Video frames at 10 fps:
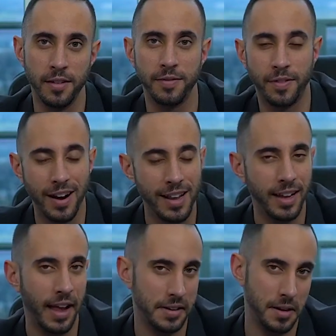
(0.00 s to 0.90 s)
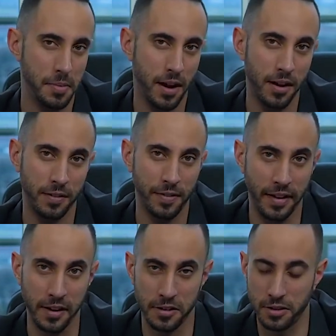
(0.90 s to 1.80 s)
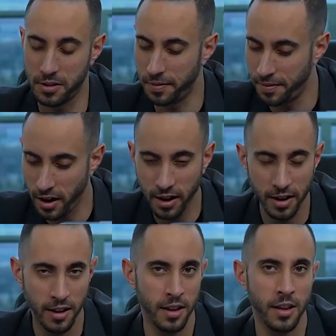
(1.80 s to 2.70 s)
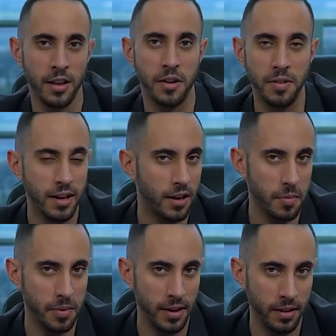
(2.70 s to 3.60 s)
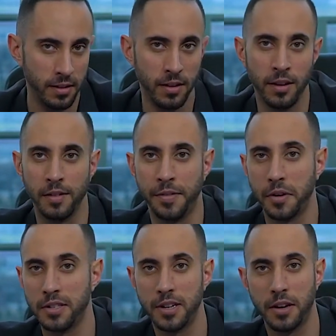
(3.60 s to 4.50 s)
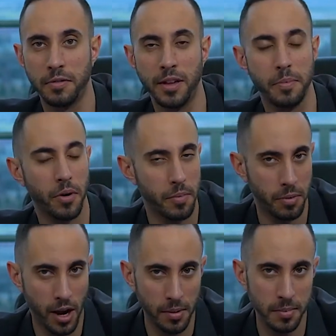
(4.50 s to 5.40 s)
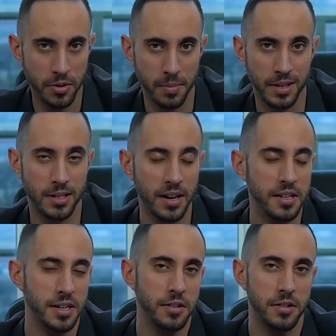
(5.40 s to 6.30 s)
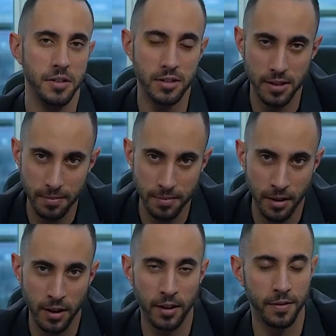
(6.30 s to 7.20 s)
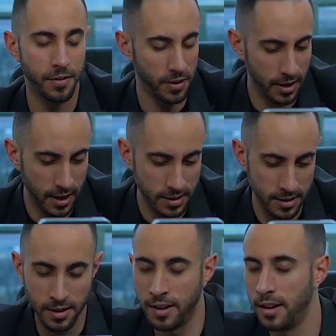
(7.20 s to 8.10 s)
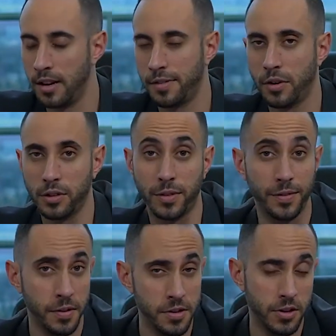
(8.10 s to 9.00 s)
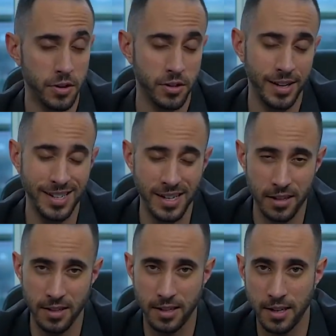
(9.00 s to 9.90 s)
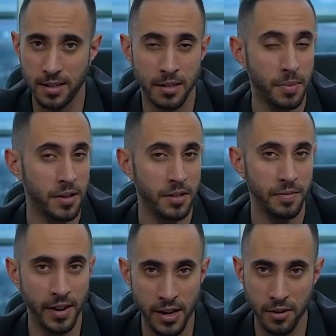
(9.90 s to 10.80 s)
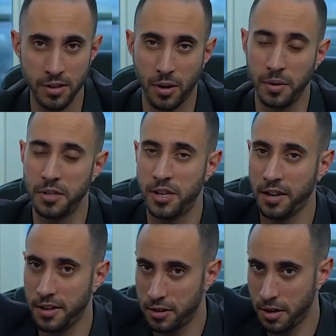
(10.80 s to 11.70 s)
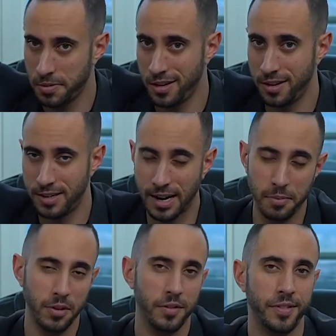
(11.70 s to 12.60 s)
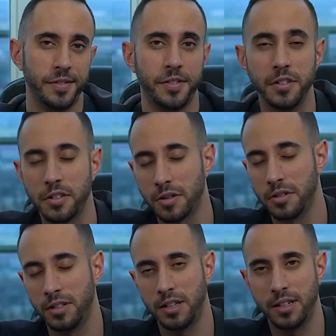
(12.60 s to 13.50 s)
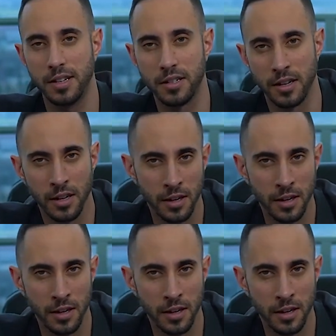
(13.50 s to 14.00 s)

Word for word: fighting antibiotic failure so it's a very unique company focusing on a really important problem so I'm excited to introduce them for you guys. Of course for full disclosure details this is a sponsored video so always check the description down below for full disclosure details